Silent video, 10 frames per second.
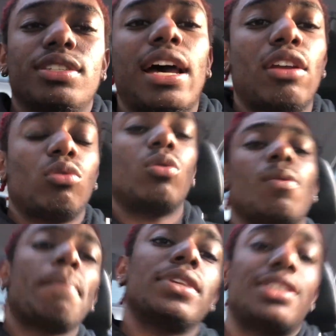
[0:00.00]
titled
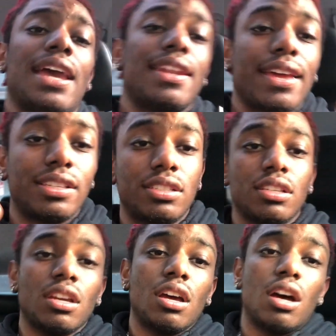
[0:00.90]
"Say This
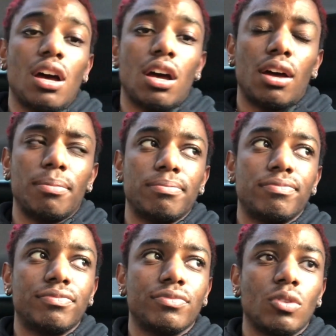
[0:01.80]
um,
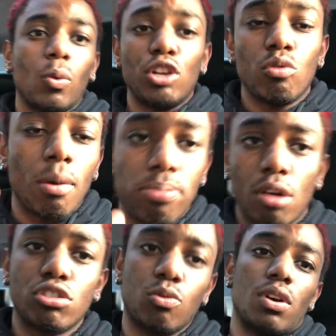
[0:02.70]
When You
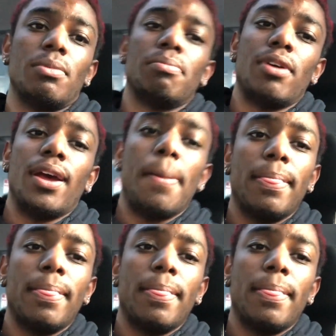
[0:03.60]
Approach a Woman," man.